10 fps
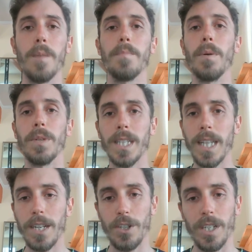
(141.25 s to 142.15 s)
But within
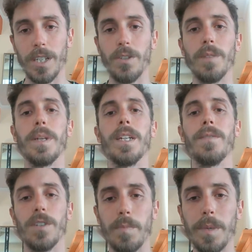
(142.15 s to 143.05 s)
that genus, you have many
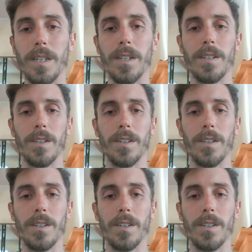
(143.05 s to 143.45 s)
different species.